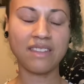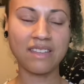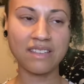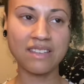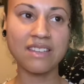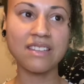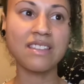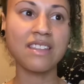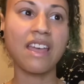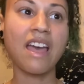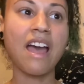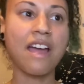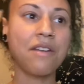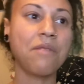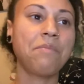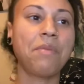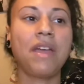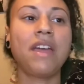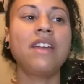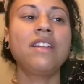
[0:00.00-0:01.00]
This is the kind
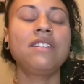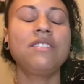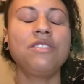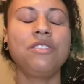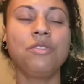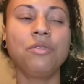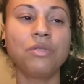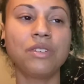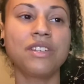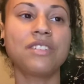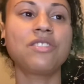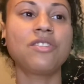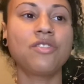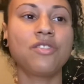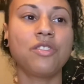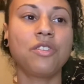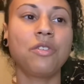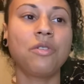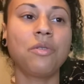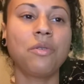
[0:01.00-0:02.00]
of band you listen
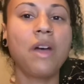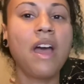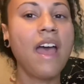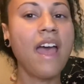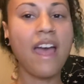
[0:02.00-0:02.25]
to